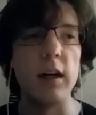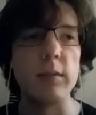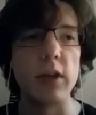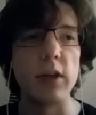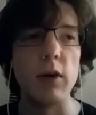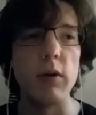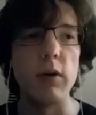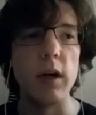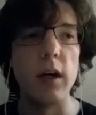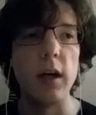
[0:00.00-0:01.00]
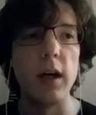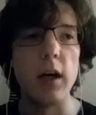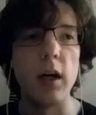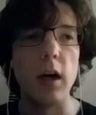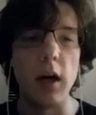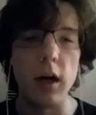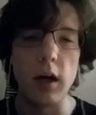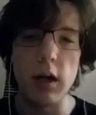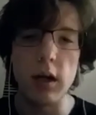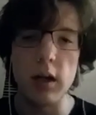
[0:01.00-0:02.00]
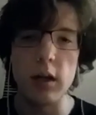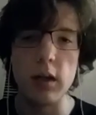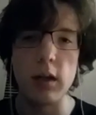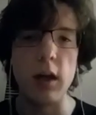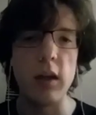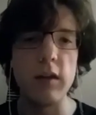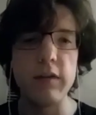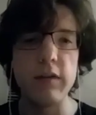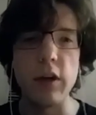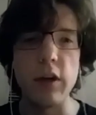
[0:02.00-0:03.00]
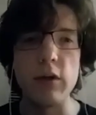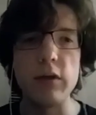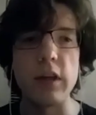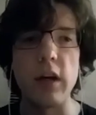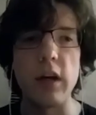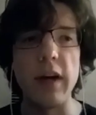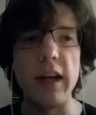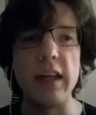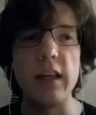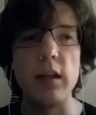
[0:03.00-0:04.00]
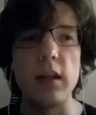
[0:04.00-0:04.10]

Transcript: So all of the nodes already